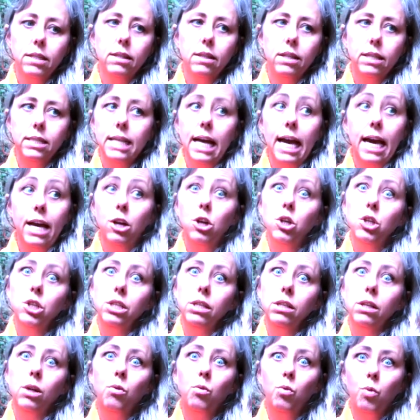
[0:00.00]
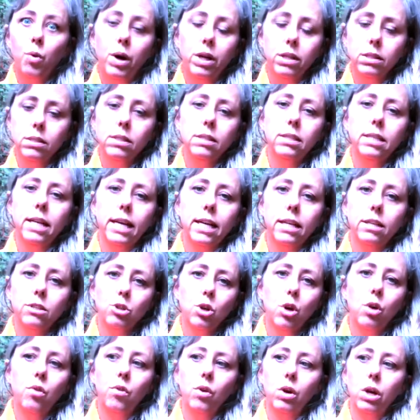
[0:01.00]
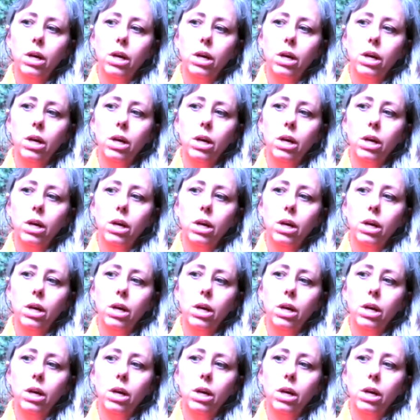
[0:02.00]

this energy that wants to take us over.